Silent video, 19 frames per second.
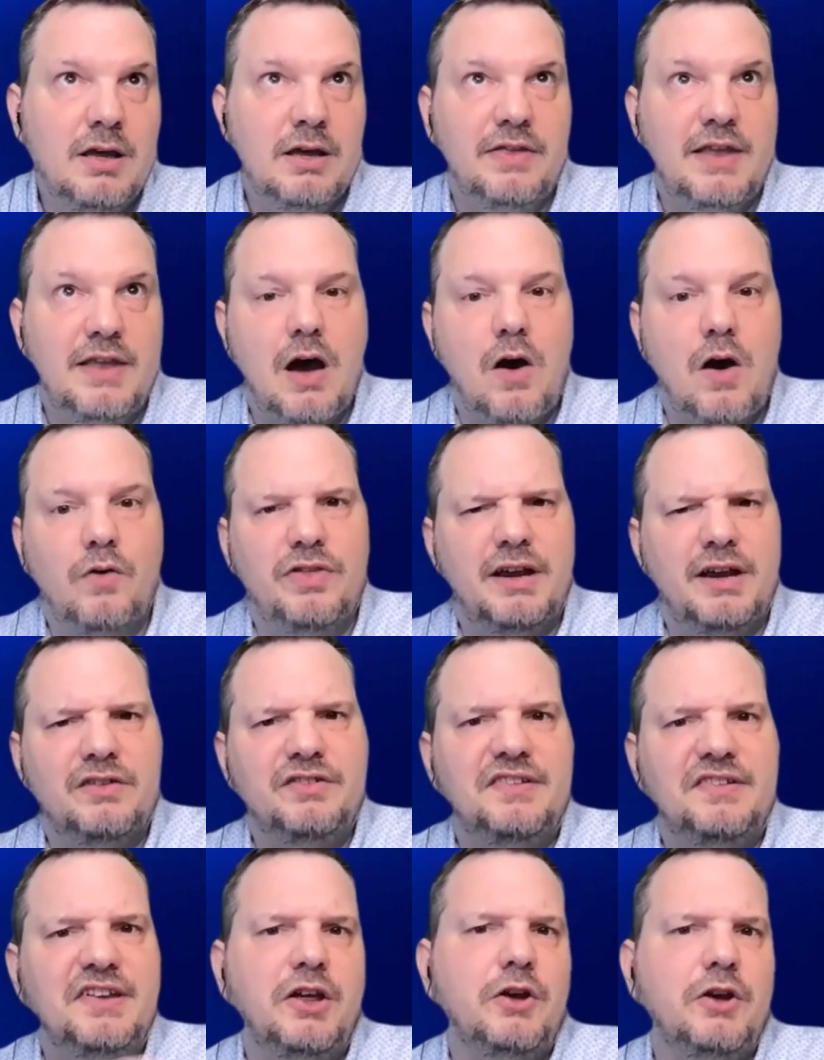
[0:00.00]
Now there's a
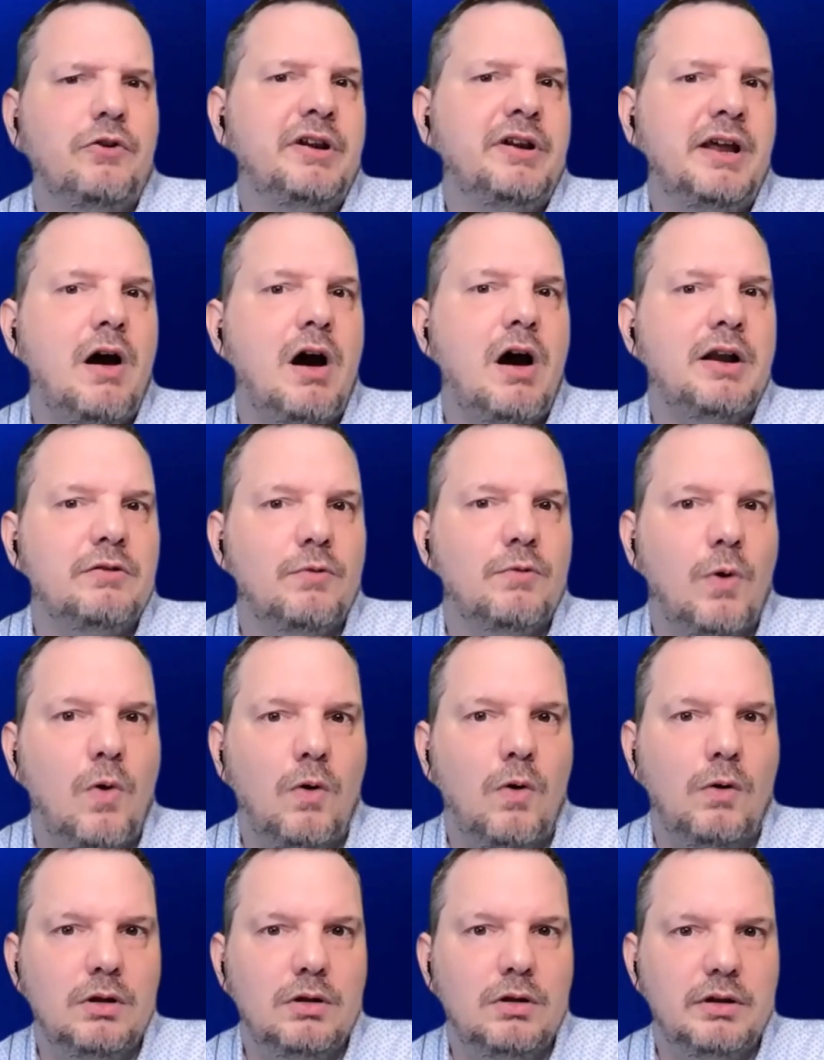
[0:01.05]
security audit
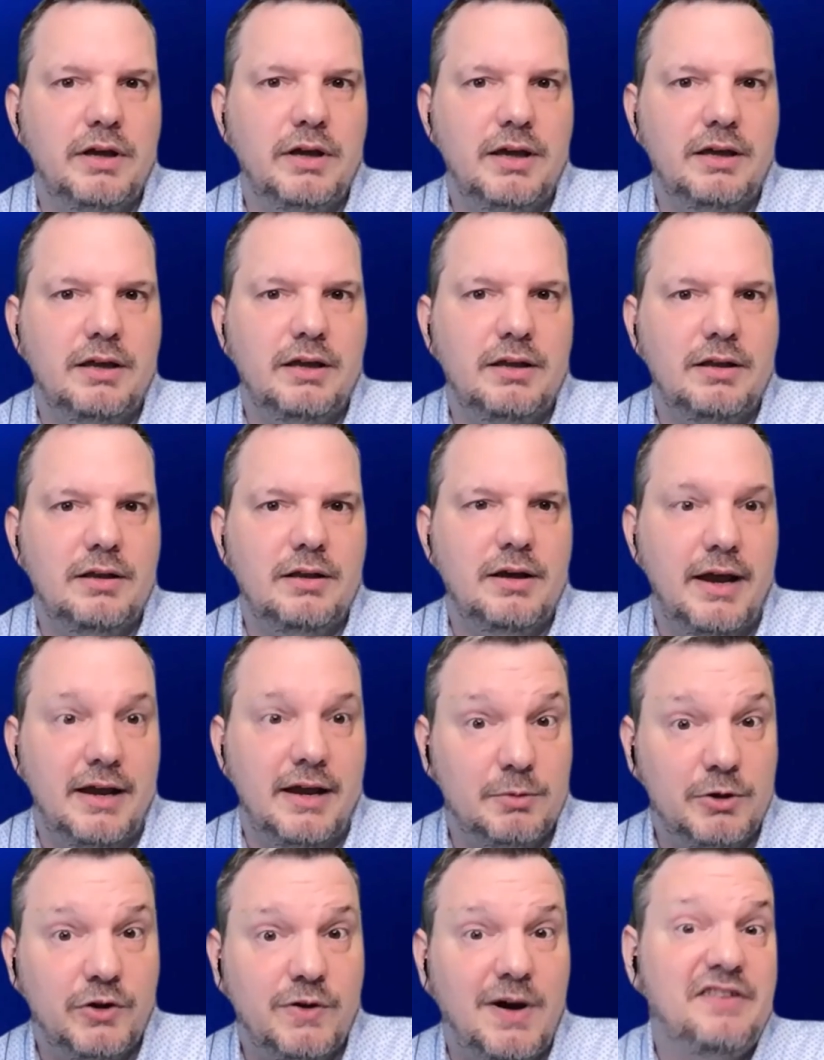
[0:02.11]
role in
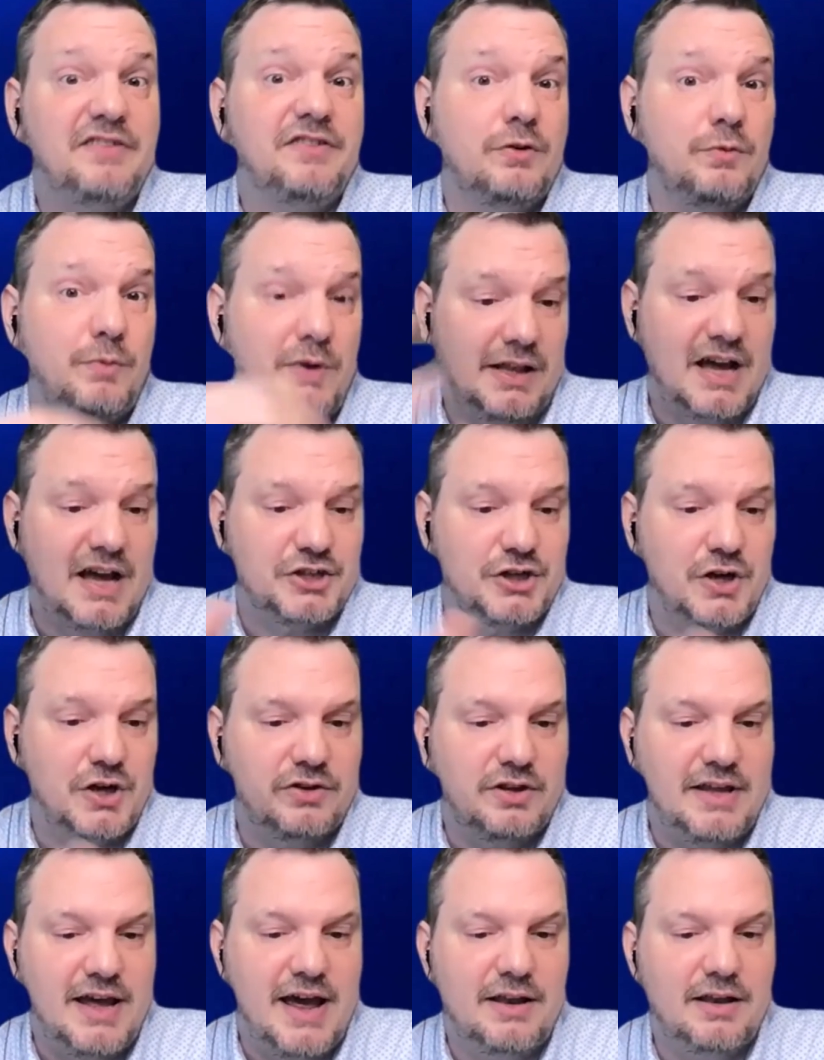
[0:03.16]
AWS. So we latch onto
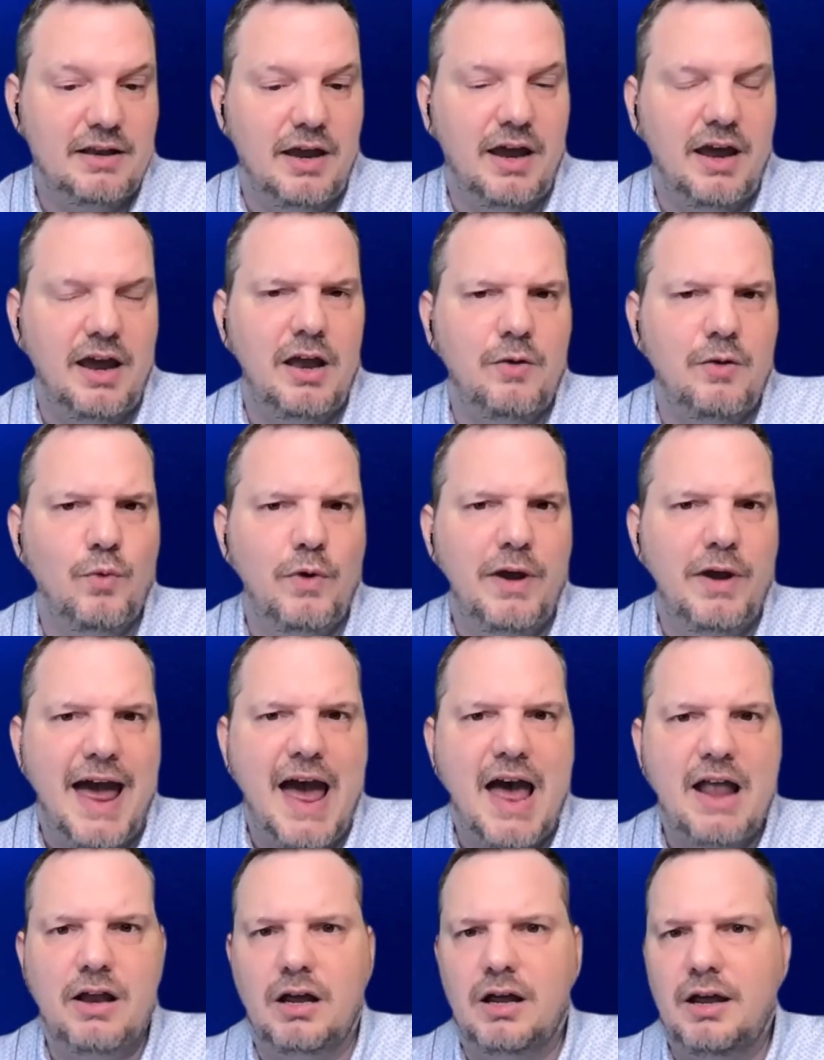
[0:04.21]
that and we
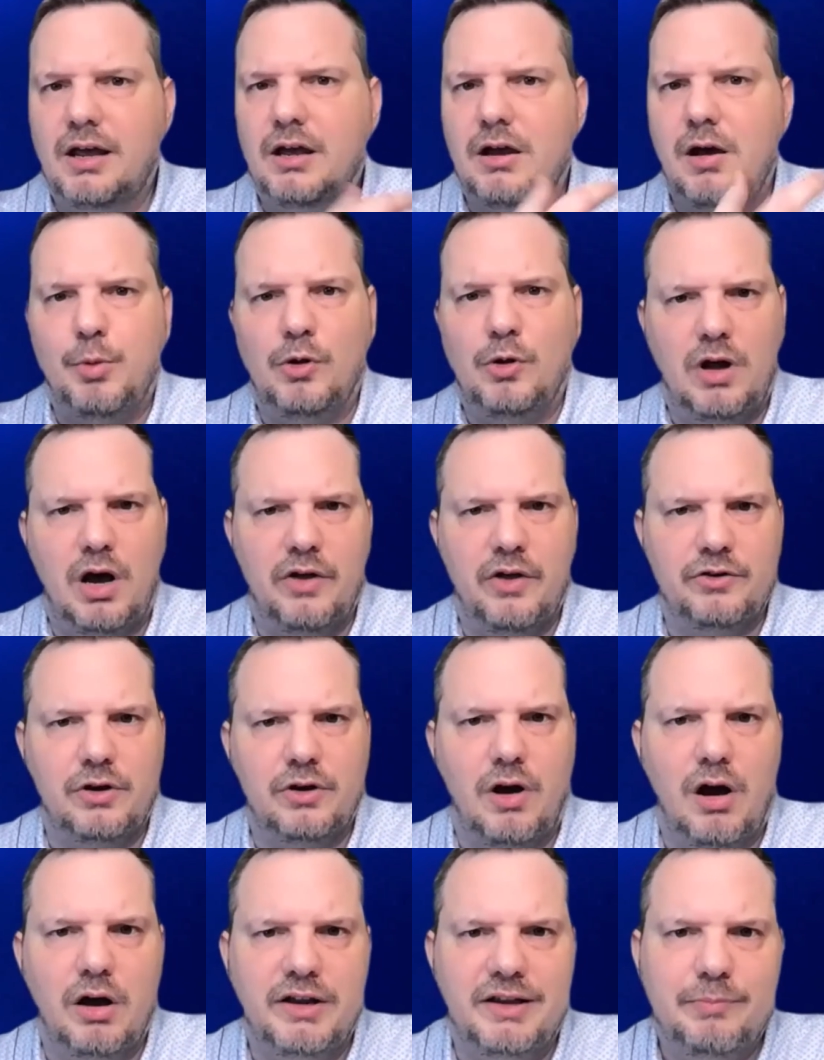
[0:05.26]
add a couple other
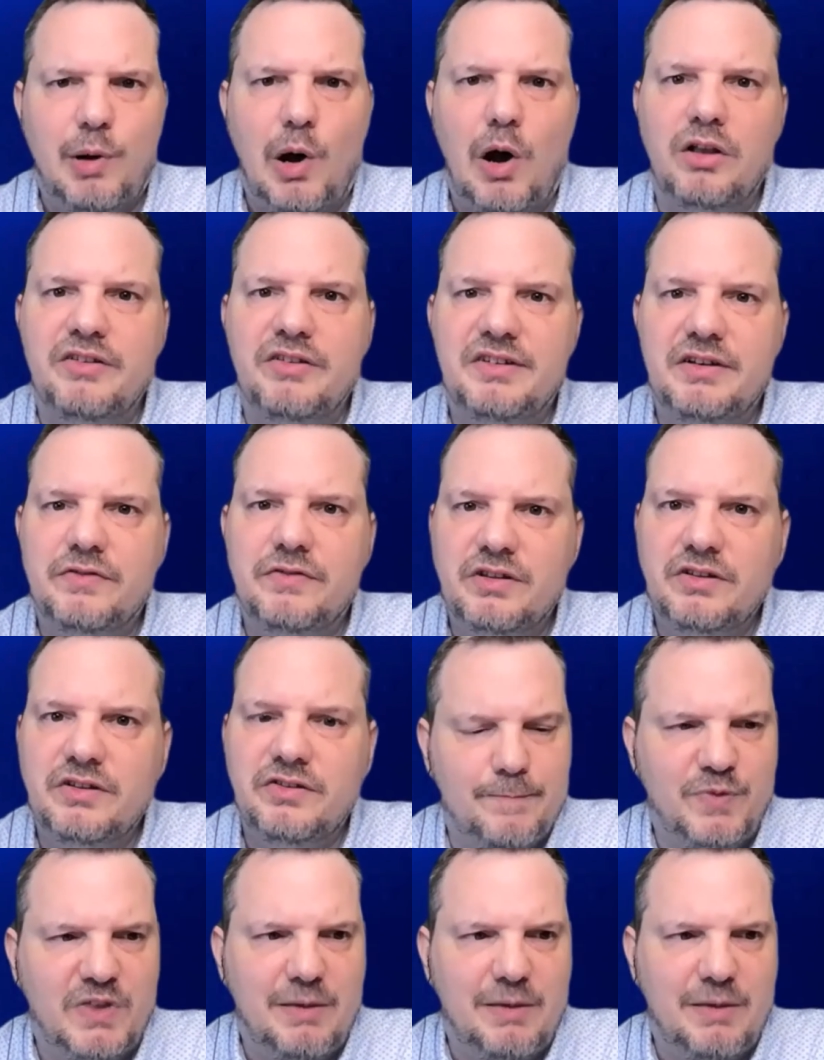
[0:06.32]
audit policy for this.